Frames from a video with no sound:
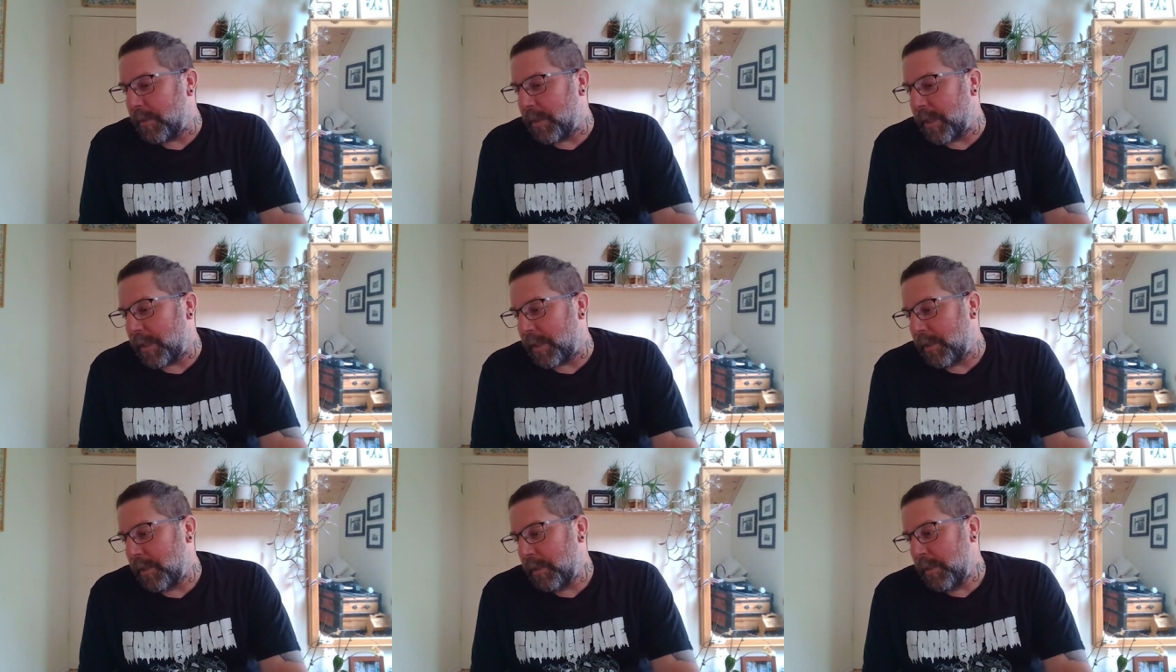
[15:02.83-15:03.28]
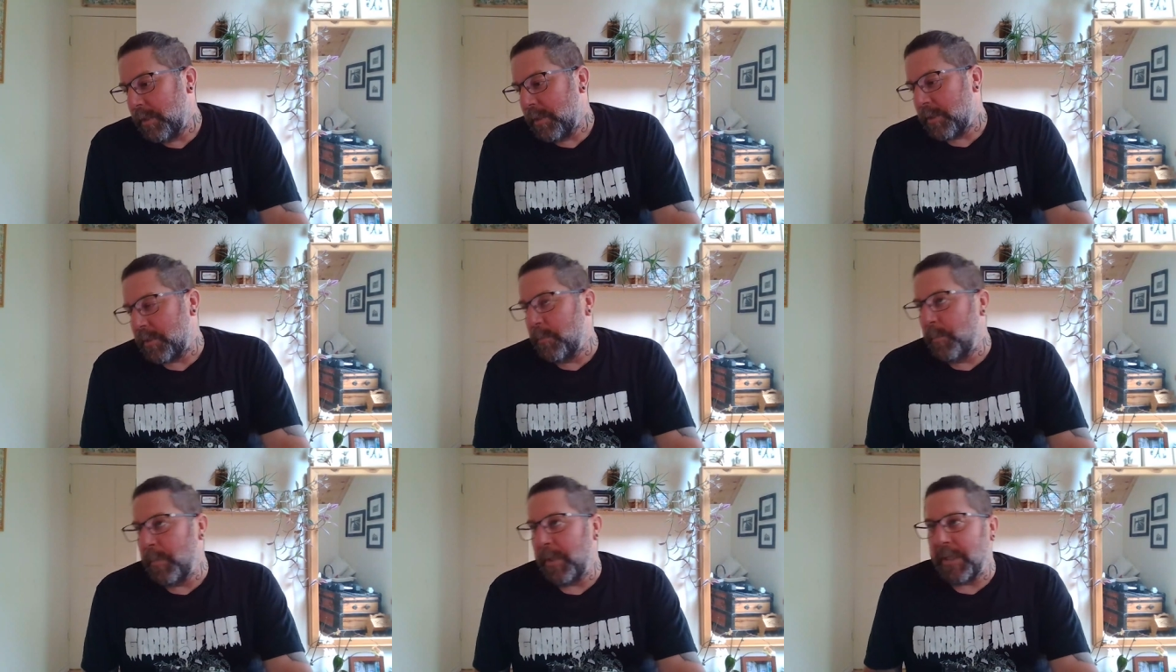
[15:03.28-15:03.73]
Like,
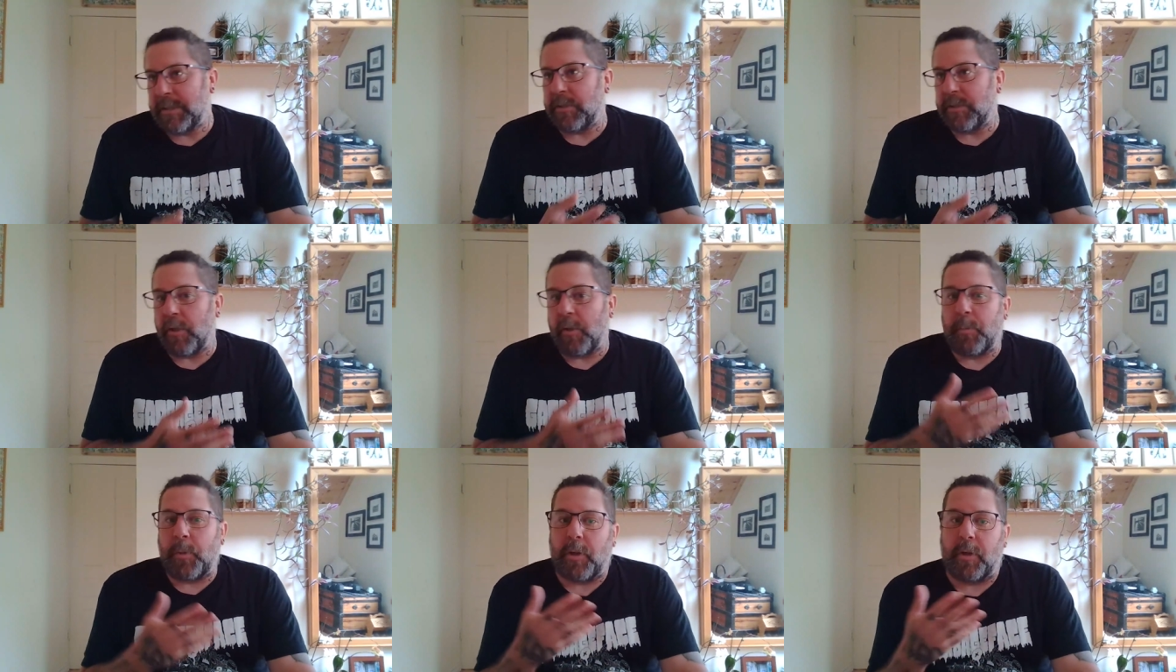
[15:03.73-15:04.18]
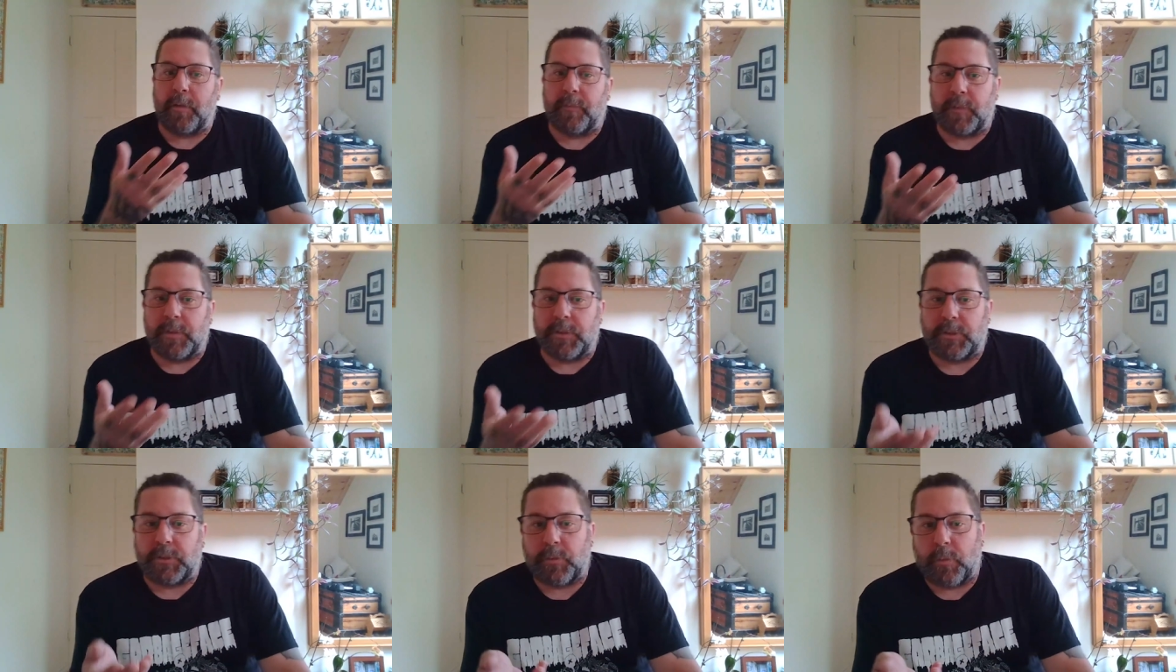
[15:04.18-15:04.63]
to me, it's all part of
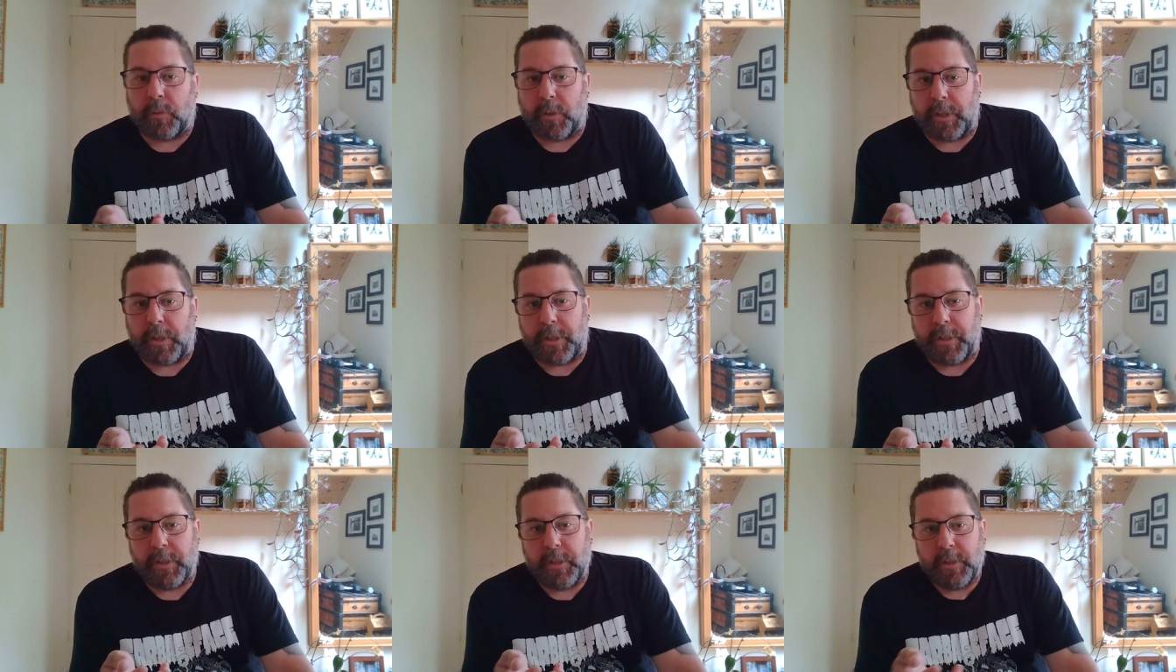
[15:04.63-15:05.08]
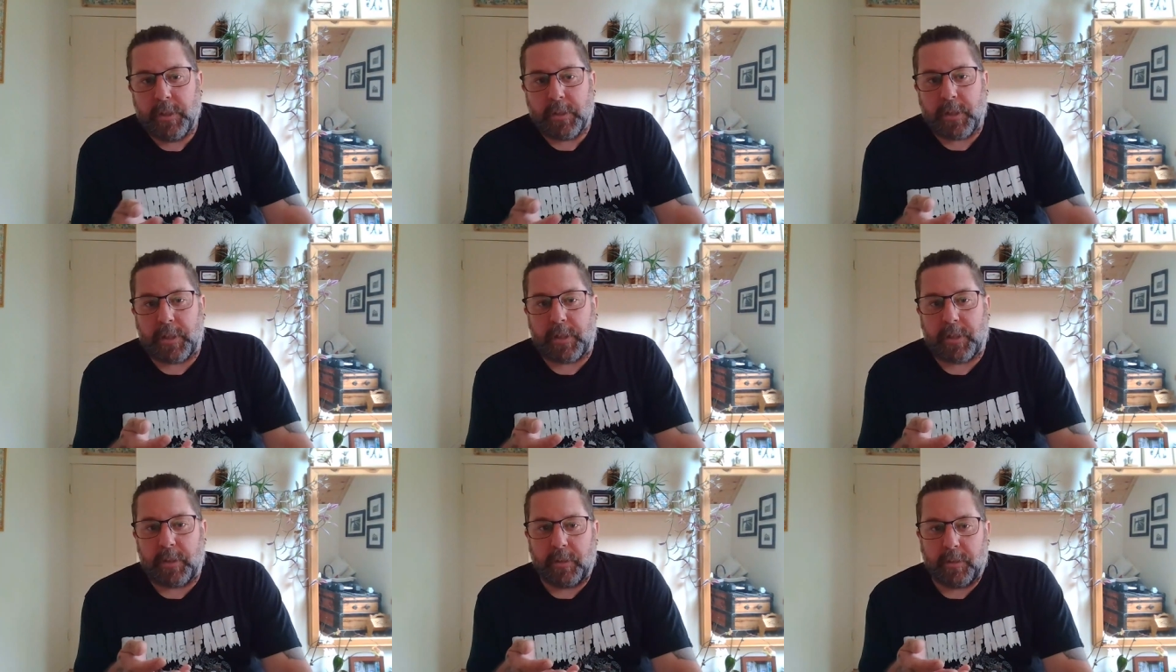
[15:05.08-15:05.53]
the story.
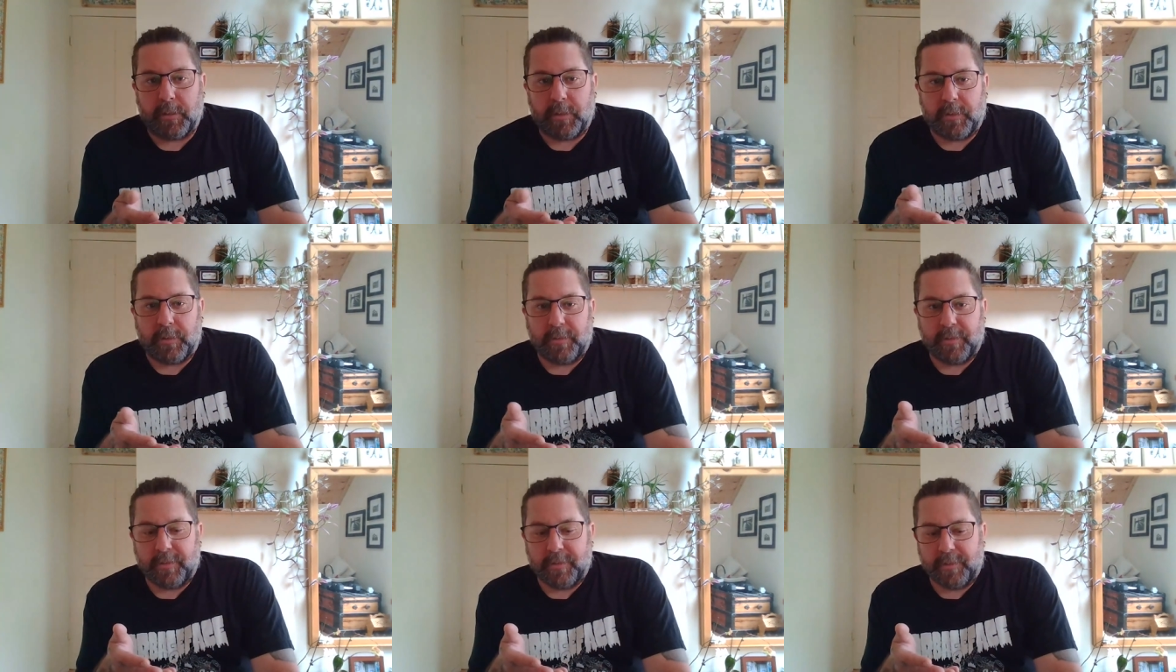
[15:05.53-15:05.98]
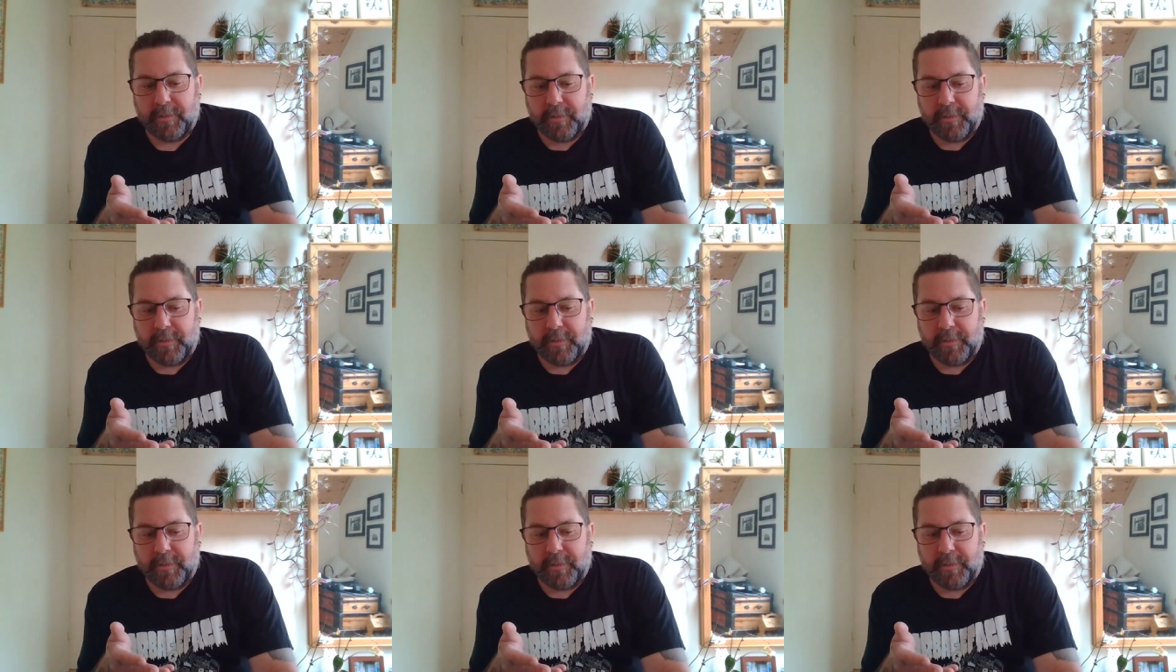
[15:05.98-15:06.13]
Like, mm-hmm.